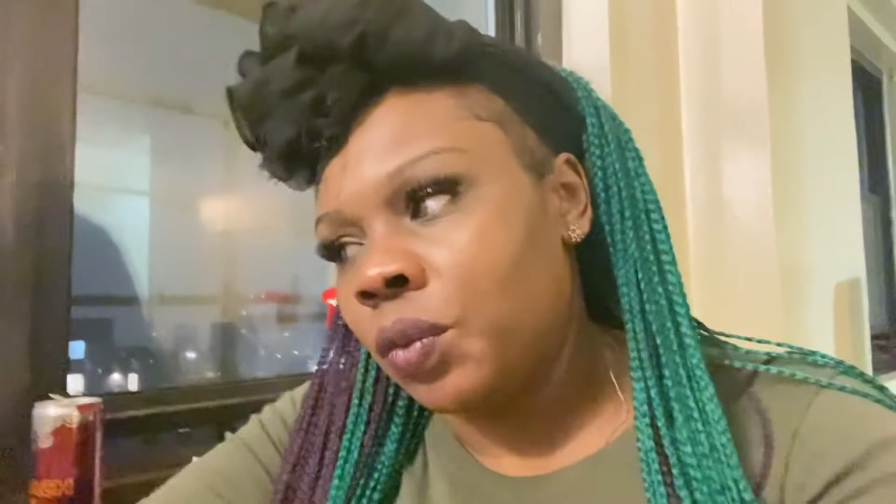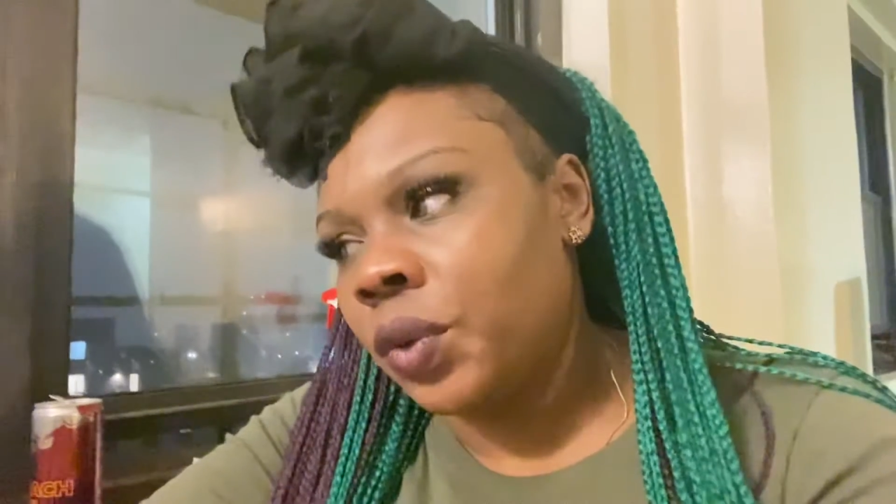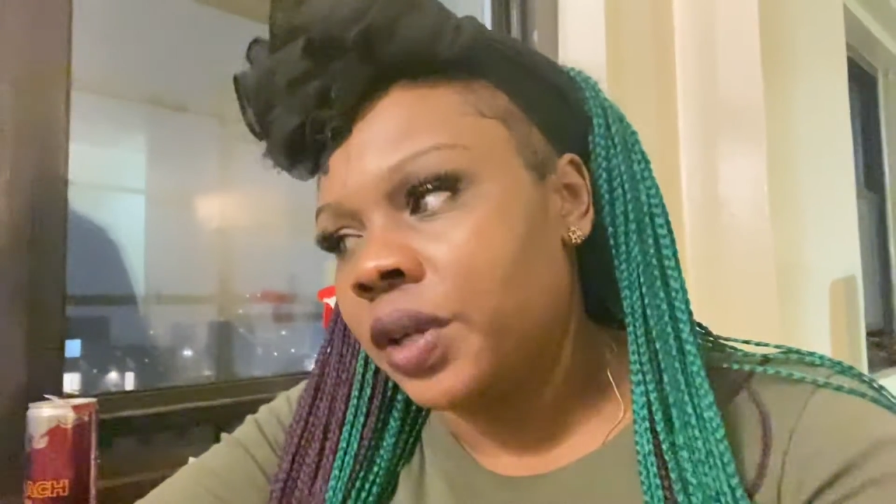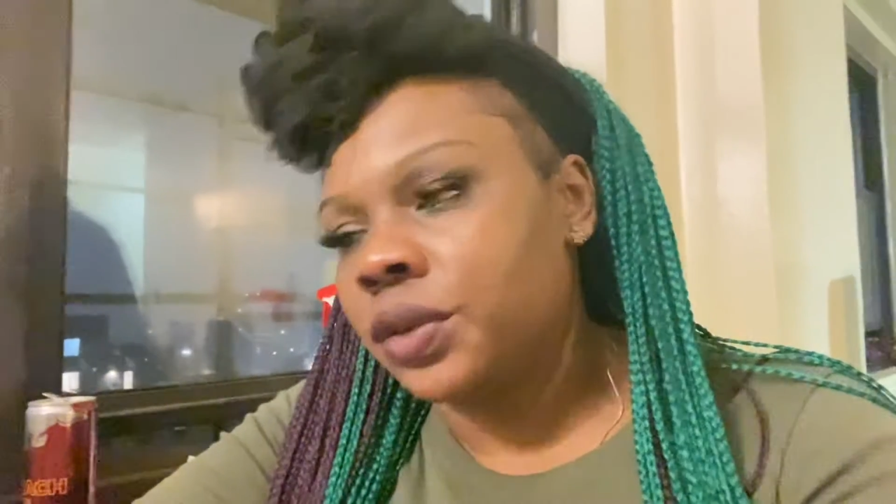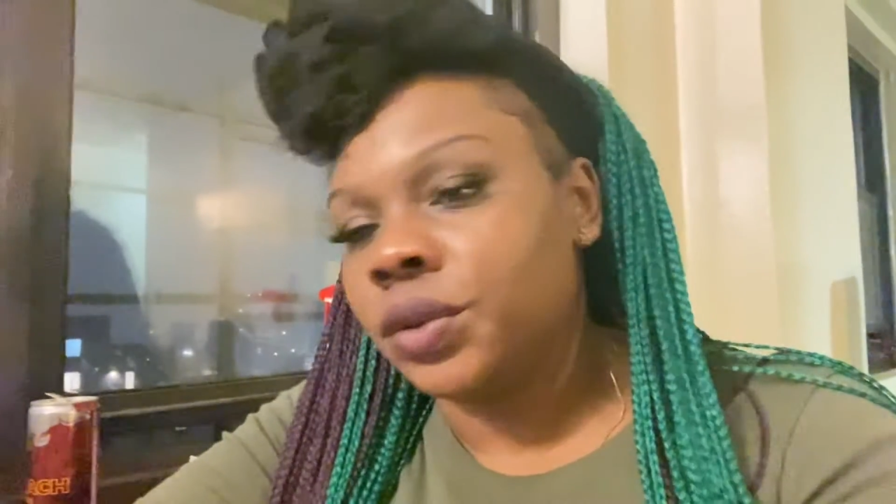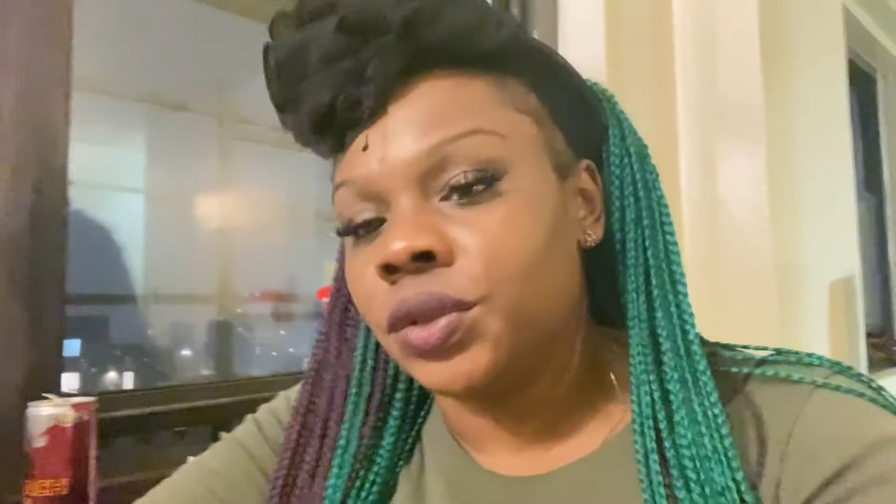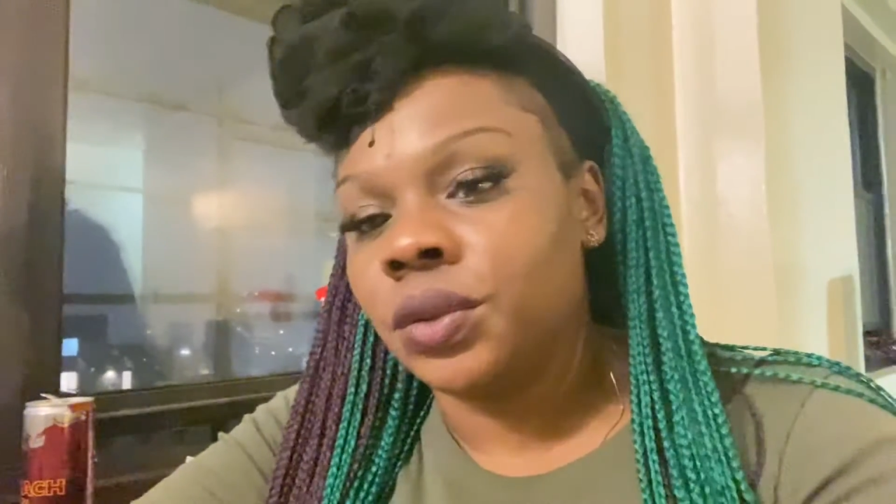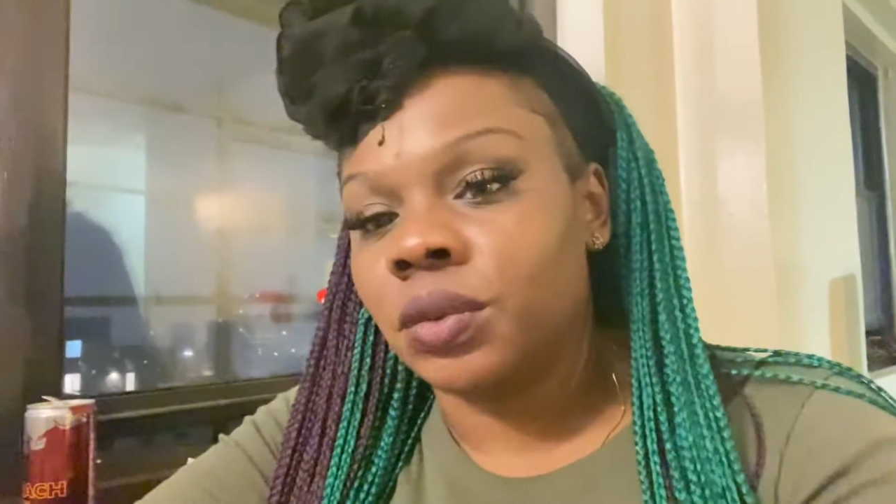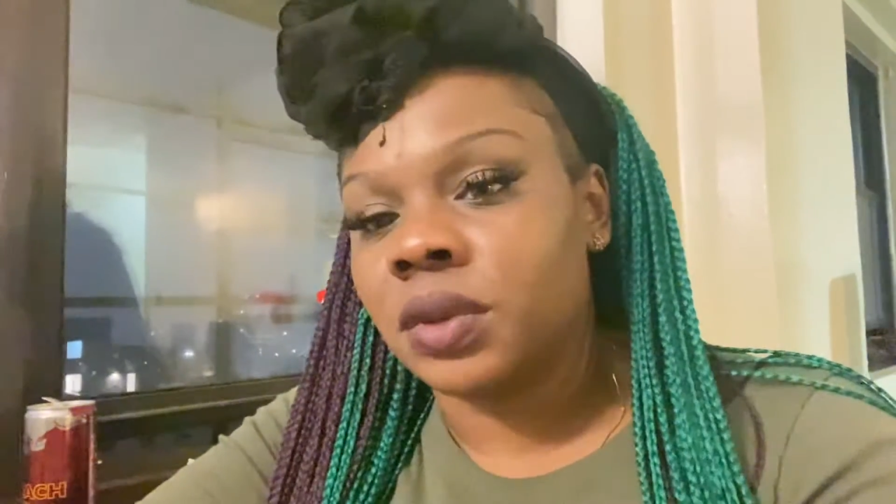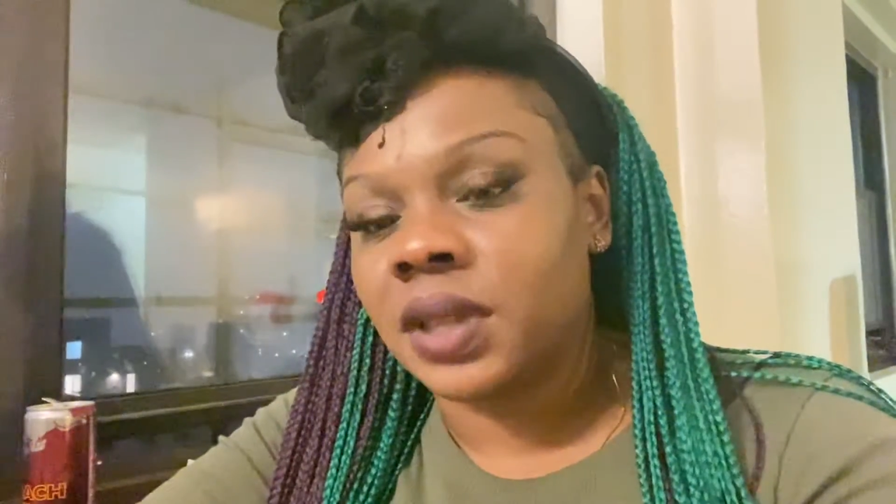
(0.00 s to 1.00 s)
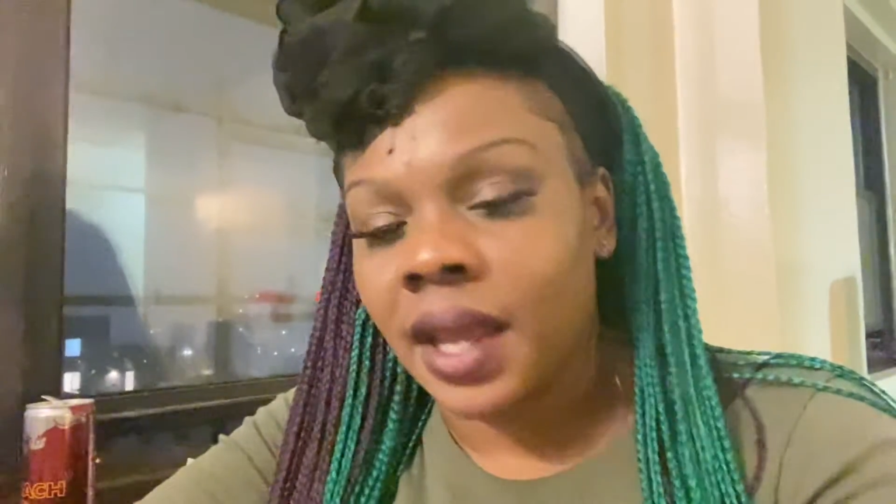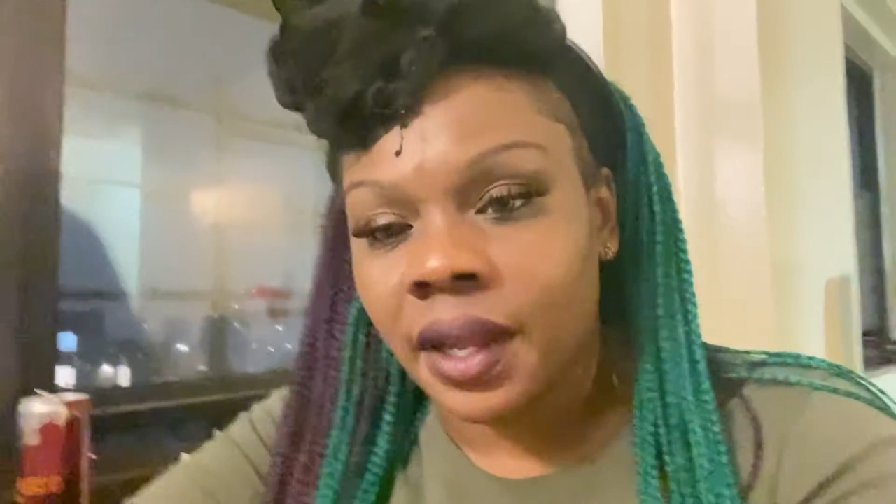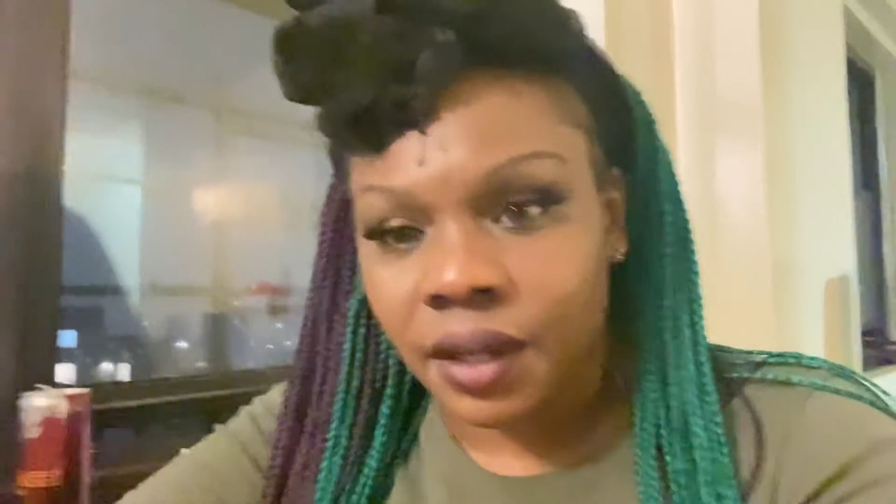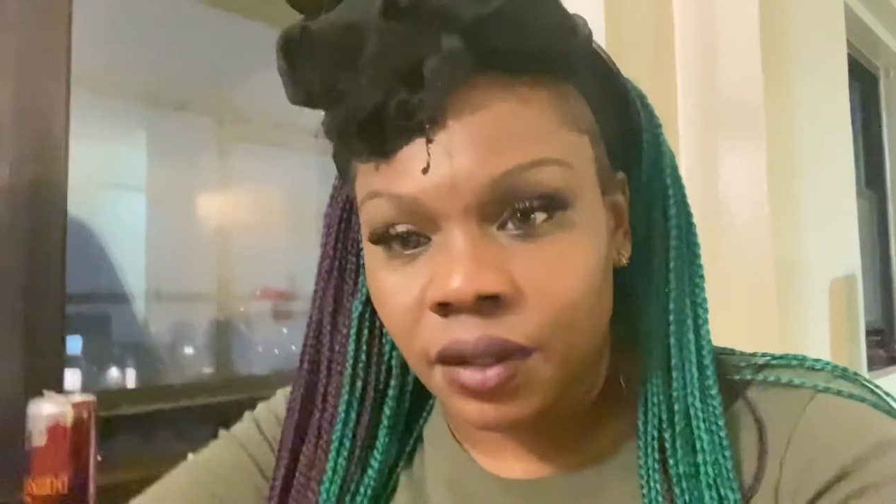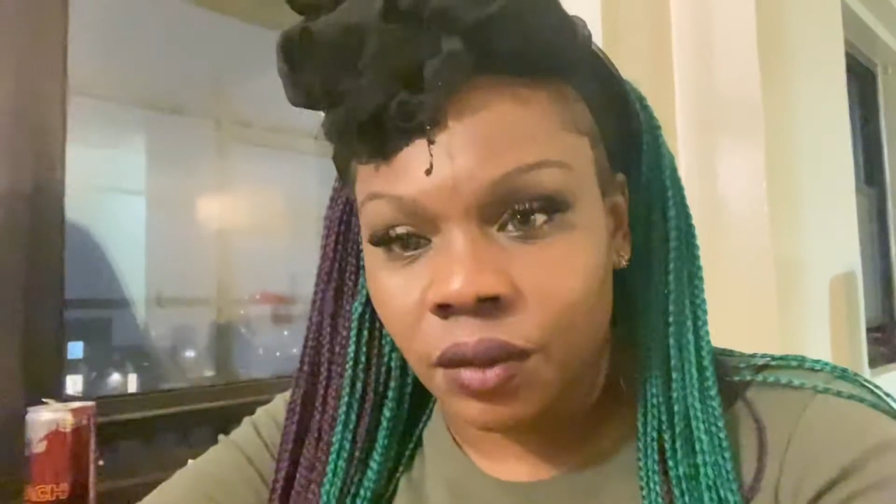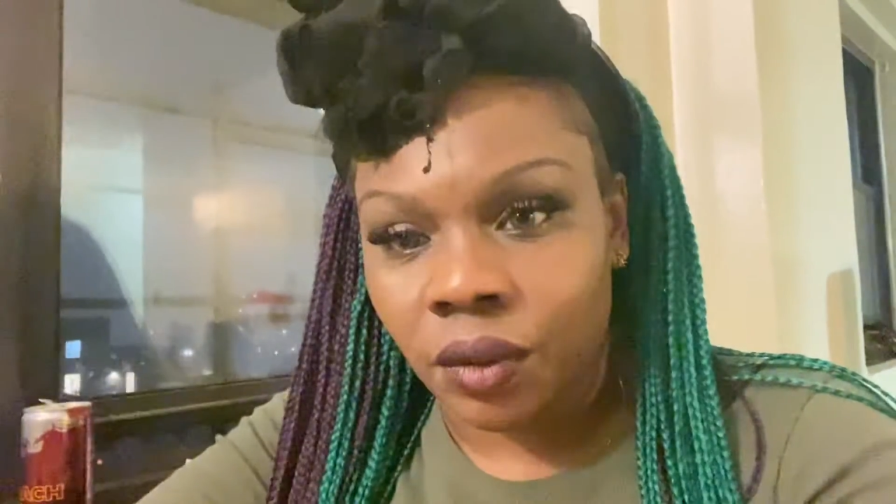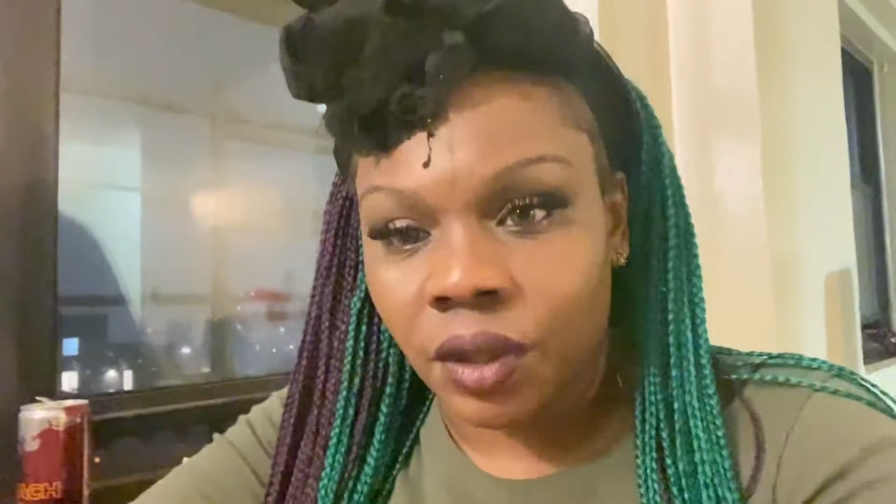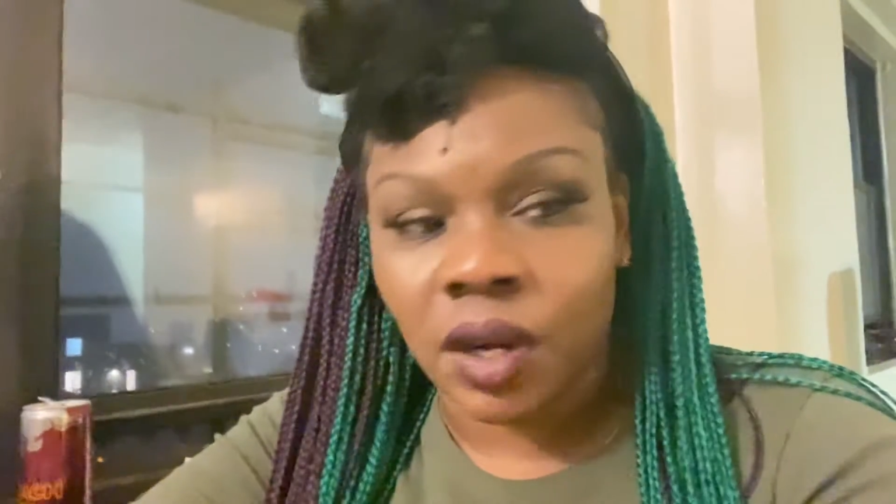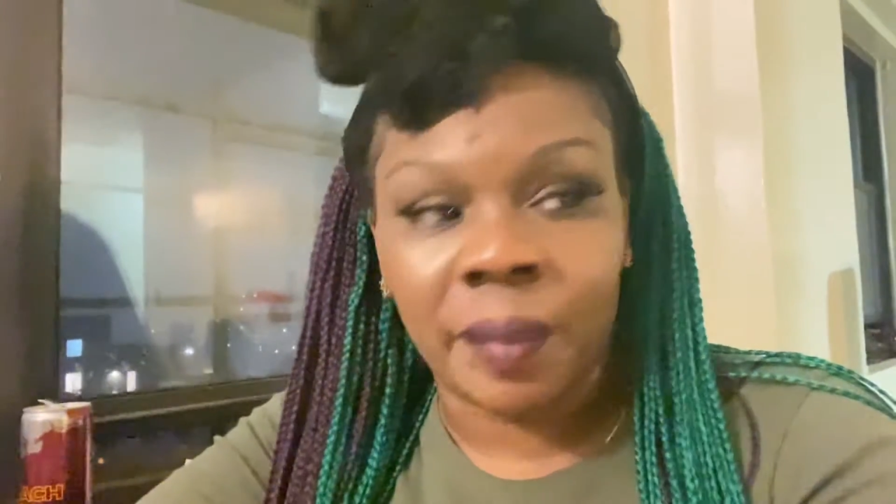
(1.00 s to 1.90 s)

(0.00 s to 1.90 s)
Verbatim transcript: what do you think you're doing?